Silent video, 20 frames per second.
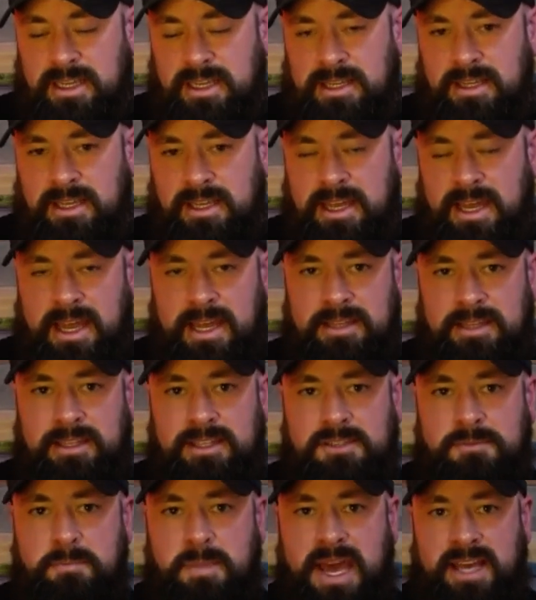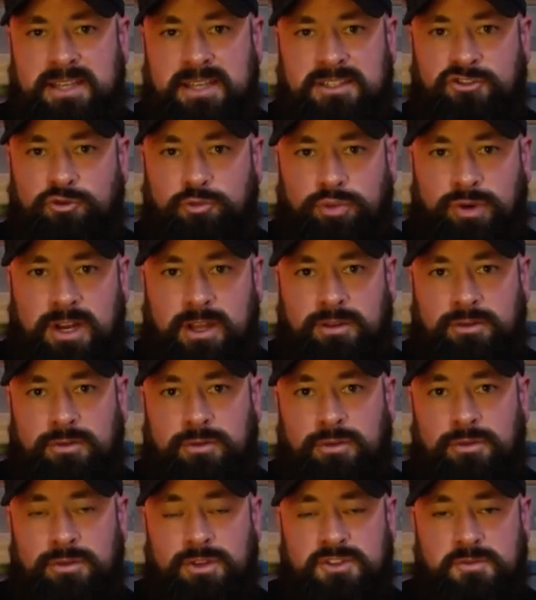and they had this massive
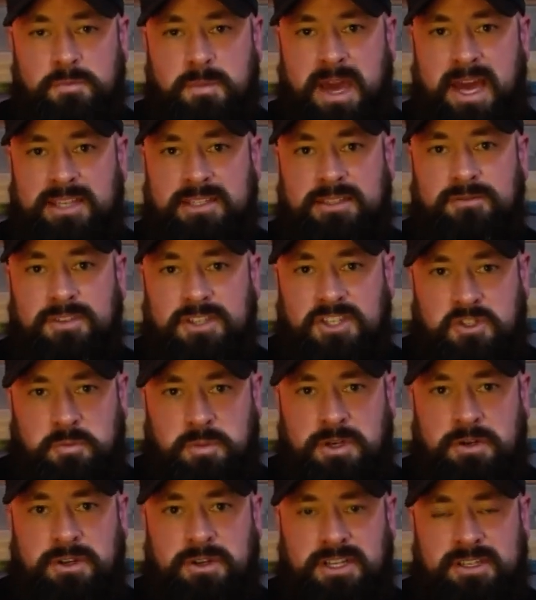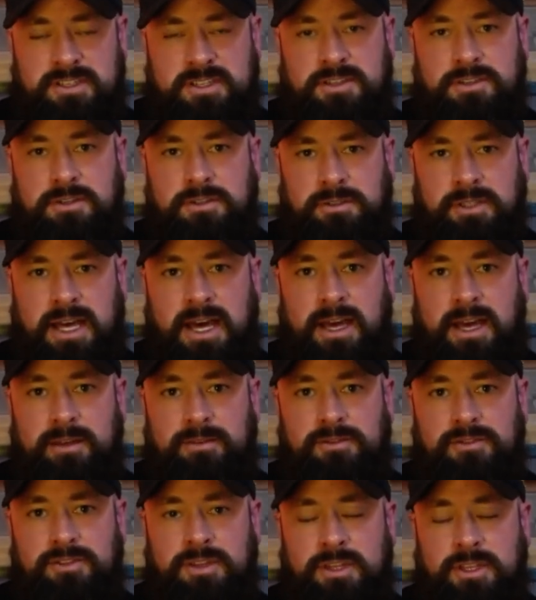breakthrough, this massive experience in their
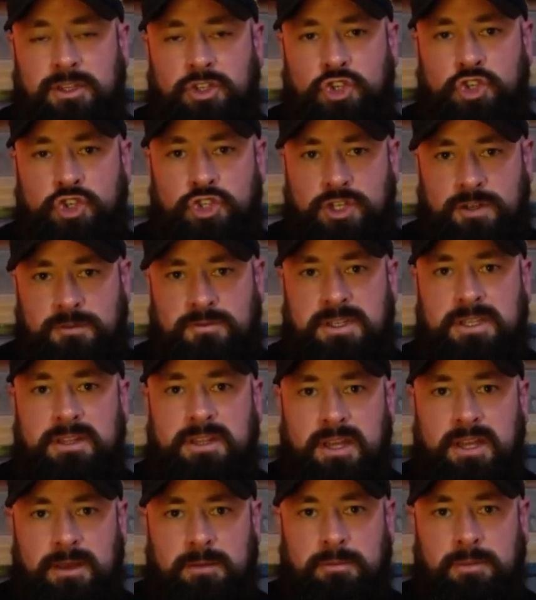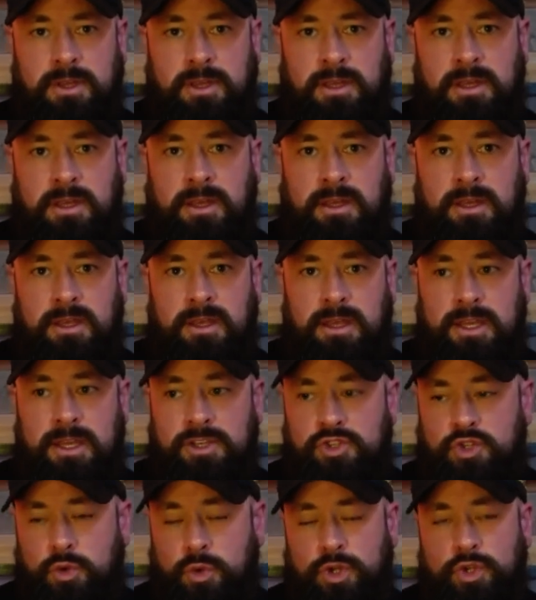lives that shifted them
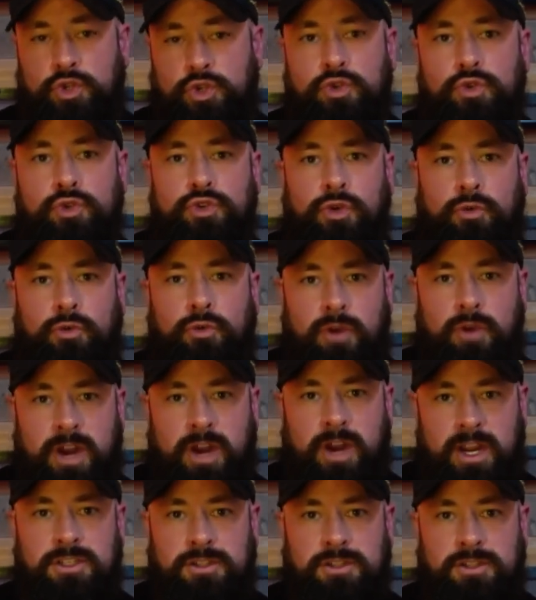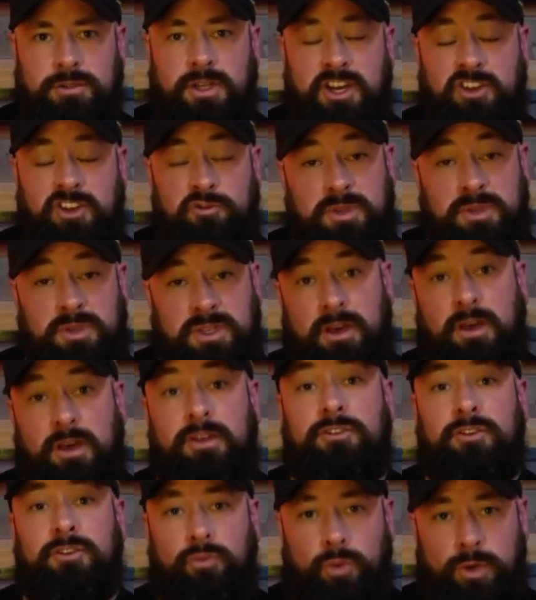into a new direction in their life
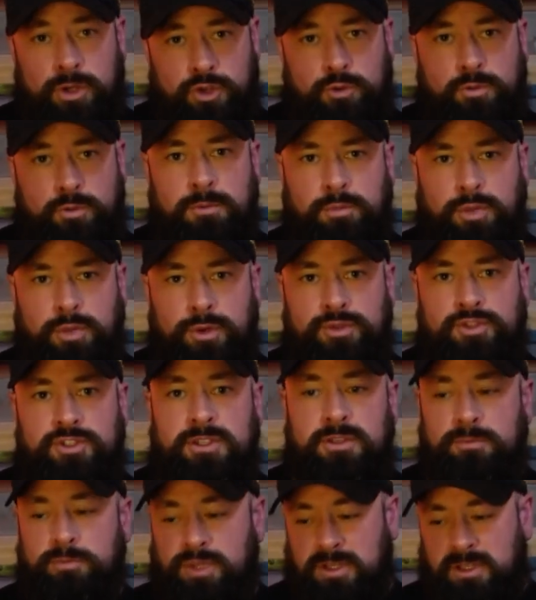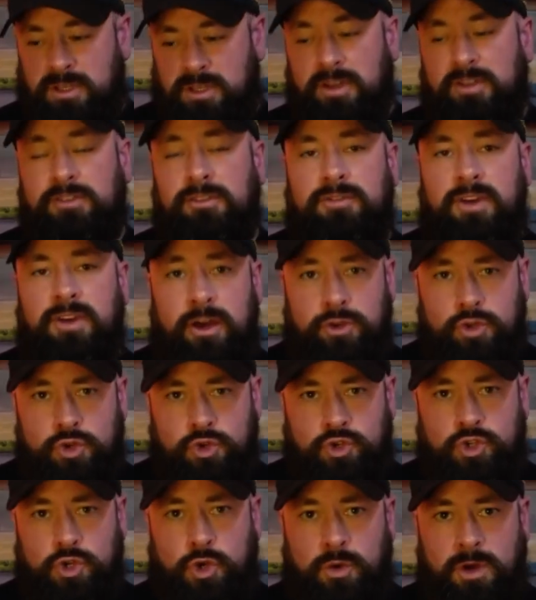because of what you've been posting, because of how you
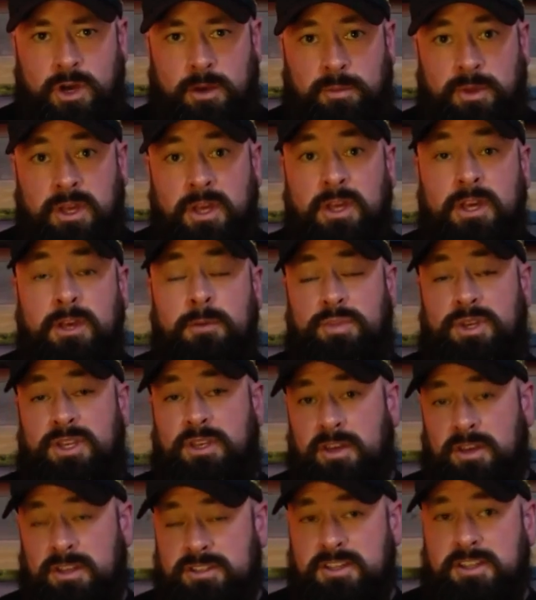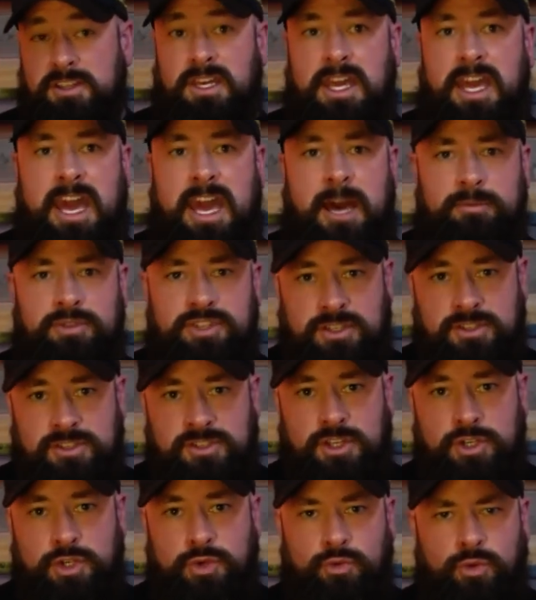show up, because of the captions
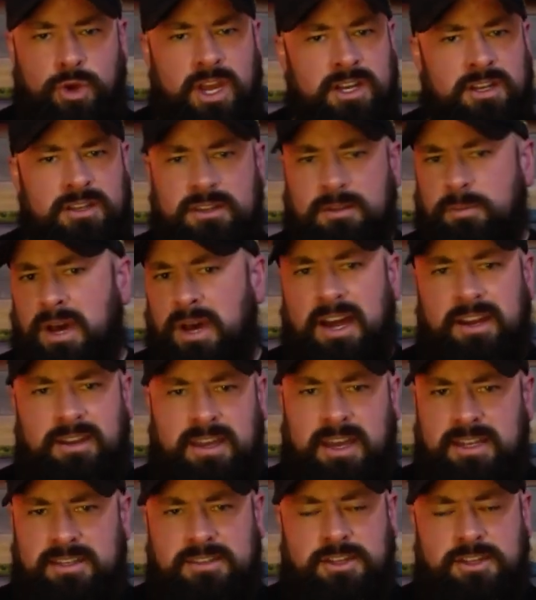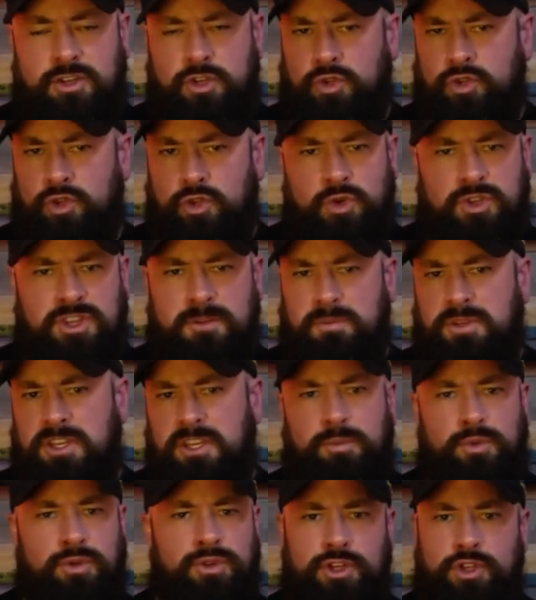that you write and the podcast that you do and the
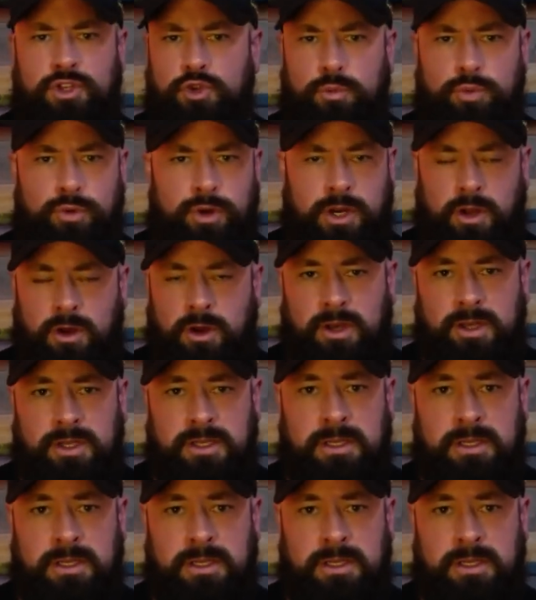people that you bring on.